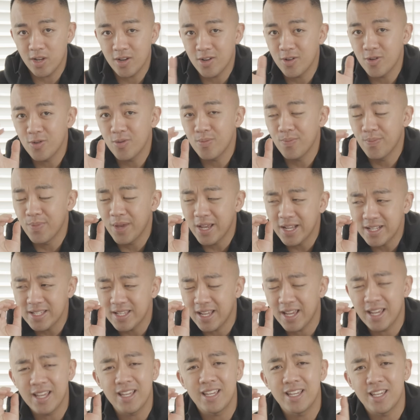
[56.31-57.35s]
alone makes
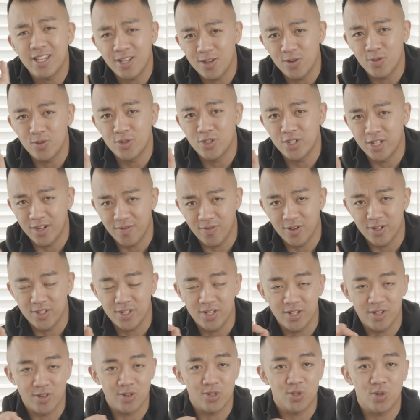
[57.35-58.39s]
a huge difference
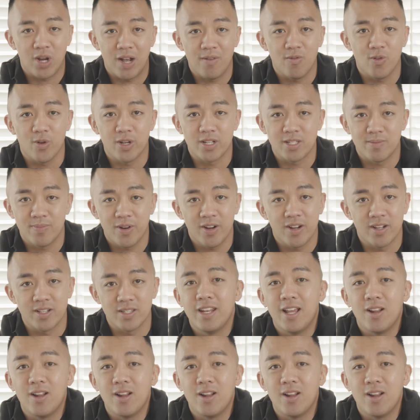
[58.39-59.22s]
in your travel experience.